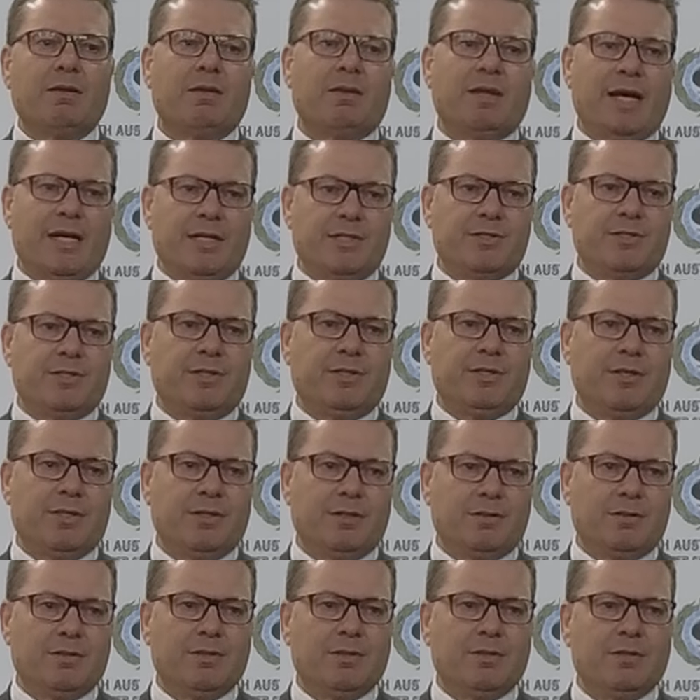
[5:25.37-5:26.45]
that syndicate
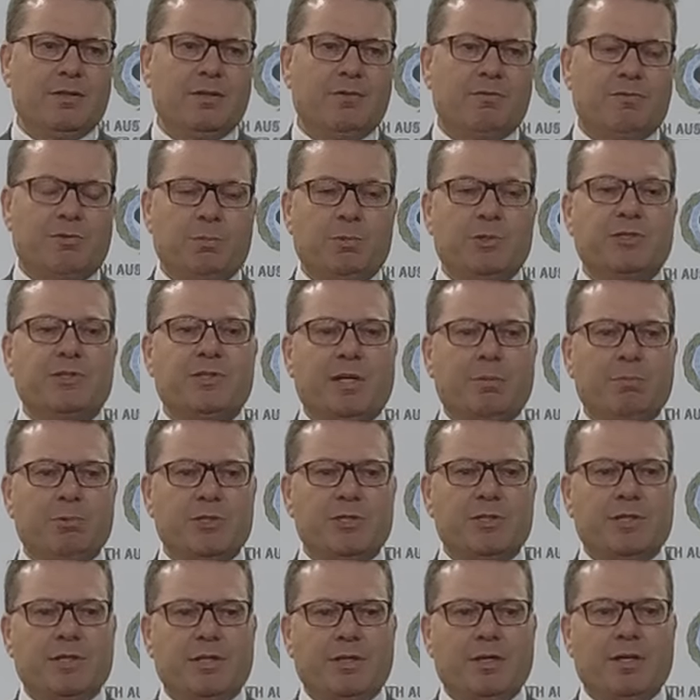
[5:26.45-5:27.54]
from
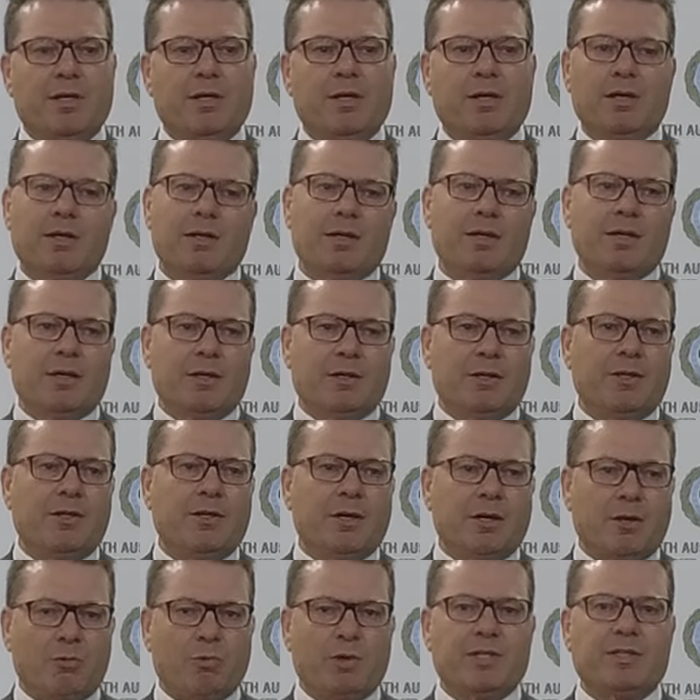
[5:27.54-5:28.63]
establishing
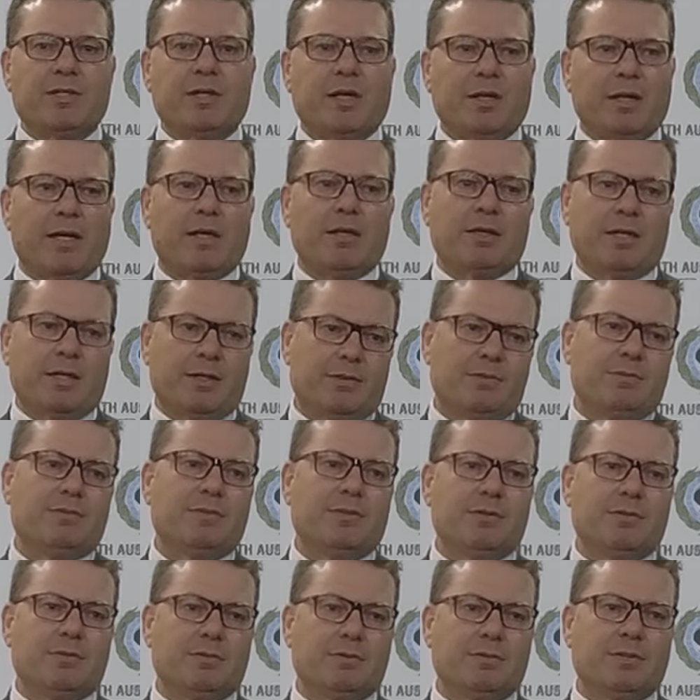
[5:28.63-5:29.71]
a retail outlet
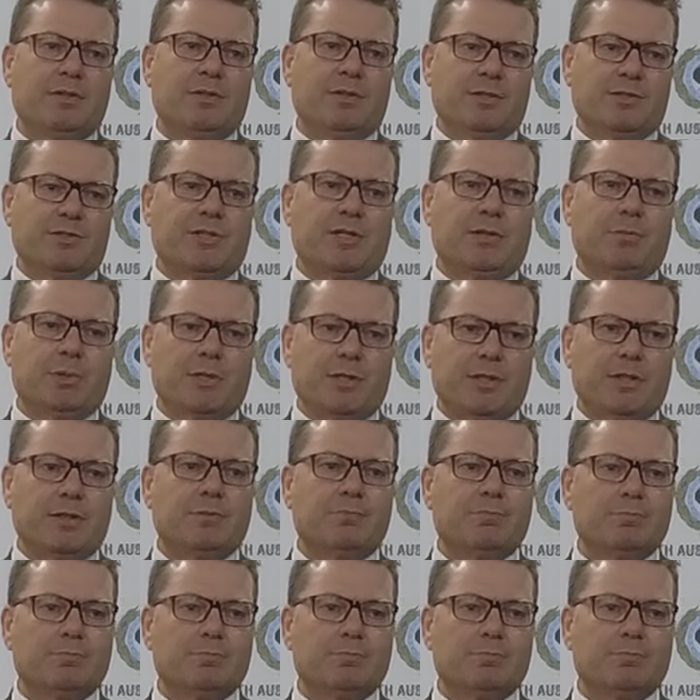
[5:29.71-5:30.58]
in the CBD.